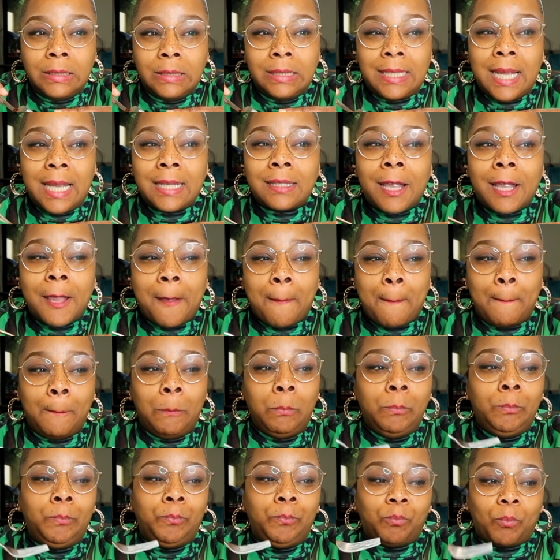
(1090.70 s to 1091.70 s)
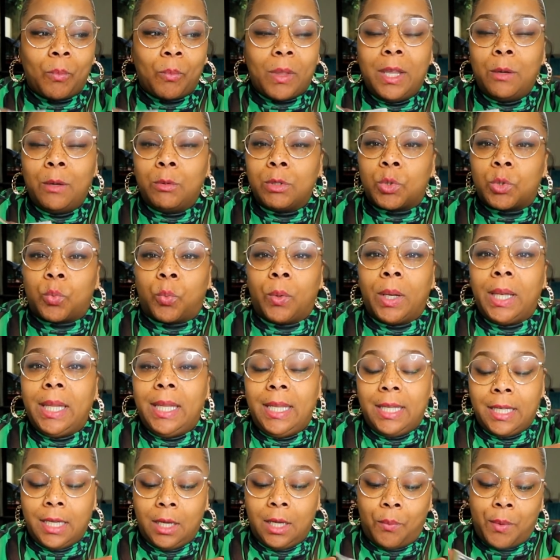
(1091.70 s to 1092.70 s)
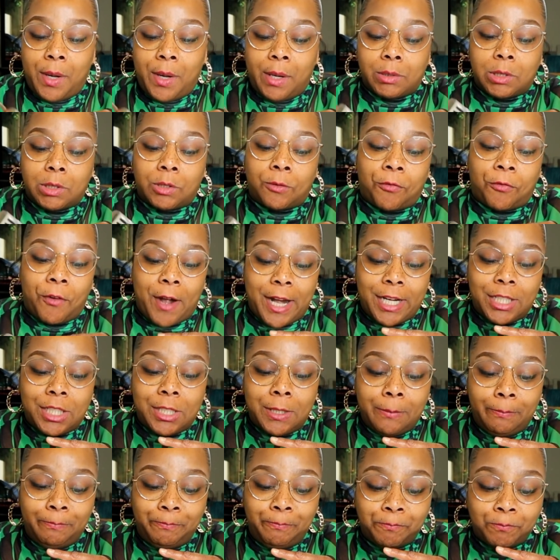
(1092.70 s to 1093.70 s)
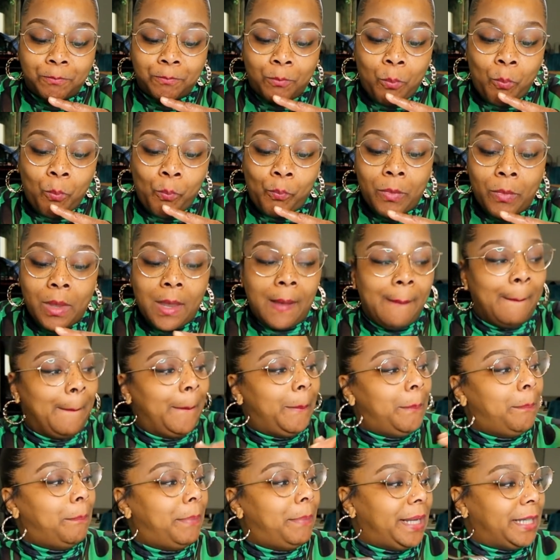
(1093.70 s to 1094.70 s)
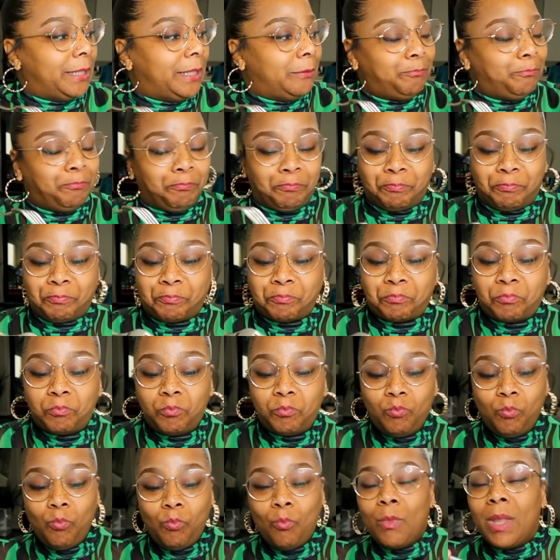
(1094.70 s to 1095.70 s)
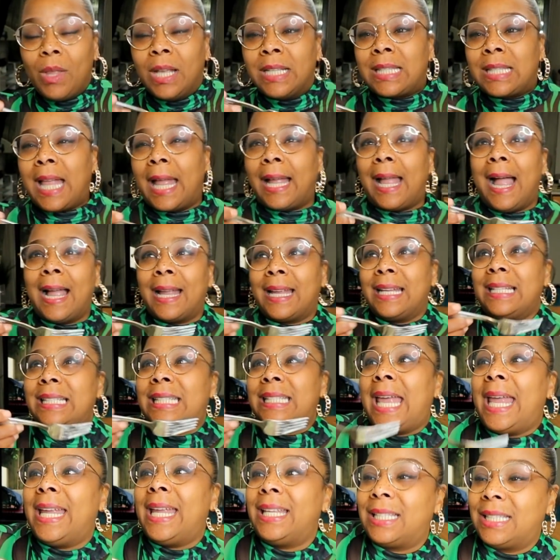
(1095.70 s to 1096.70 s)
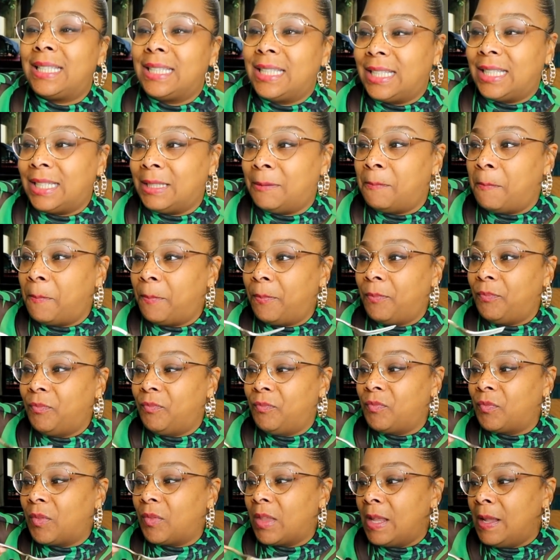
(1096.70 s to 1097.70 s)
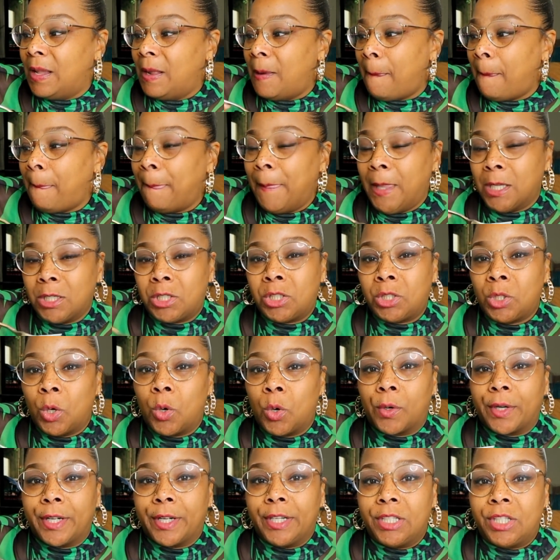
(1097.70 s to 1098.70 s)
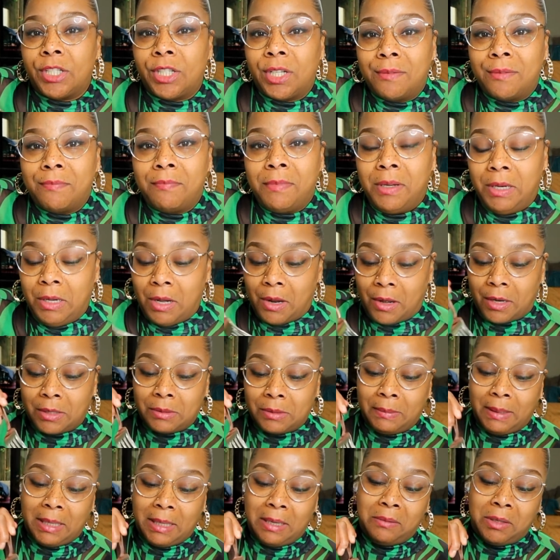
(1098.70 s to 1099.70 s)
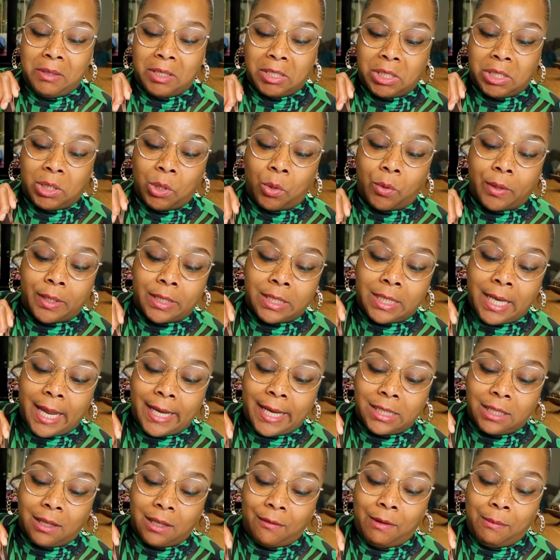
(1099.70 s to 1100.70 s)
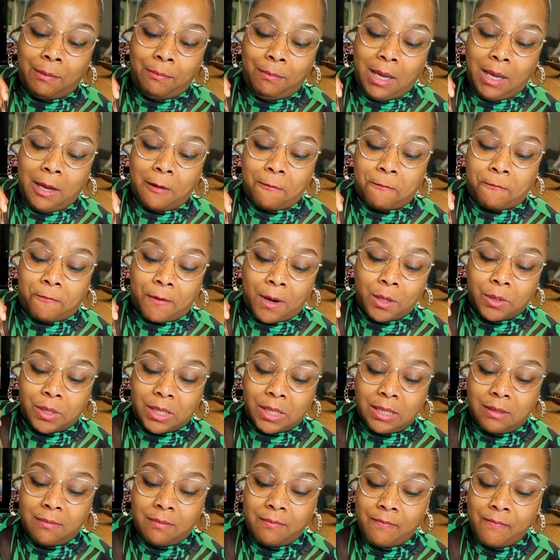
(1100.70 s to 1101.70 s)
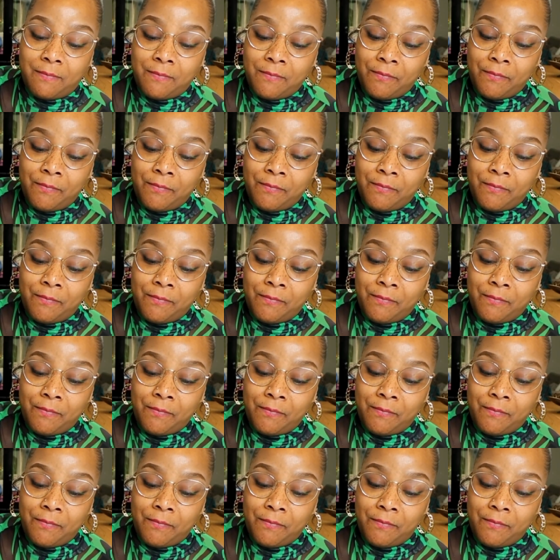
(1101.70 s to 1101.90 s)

tastes like it was really good when it was fresh, but it's like I can taste the, the storage, you know what I mean? The storage taste of it being frozen,